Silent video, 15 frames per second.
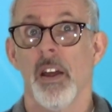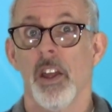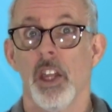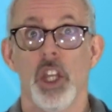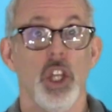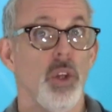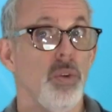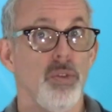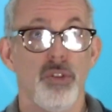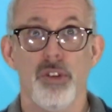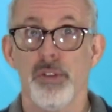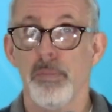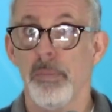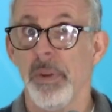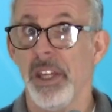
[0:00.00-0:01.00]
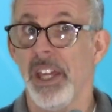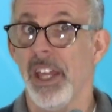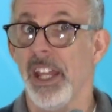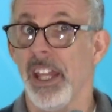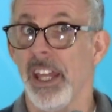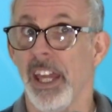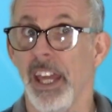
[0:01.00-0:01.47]
you shouldn't be
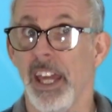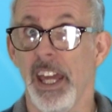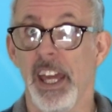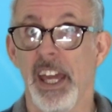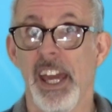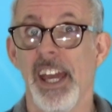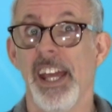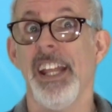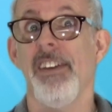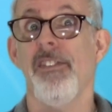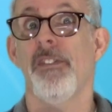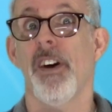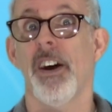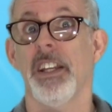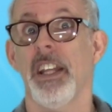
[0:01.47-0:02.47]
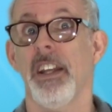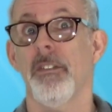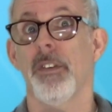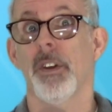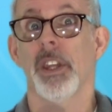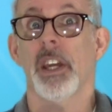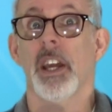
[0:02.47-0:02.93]
getting any funding
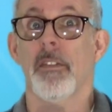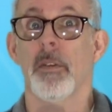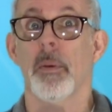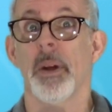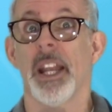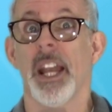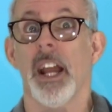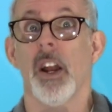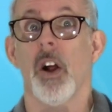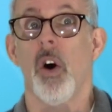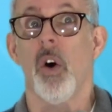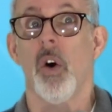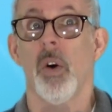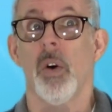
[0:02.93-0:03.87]
from the government at all?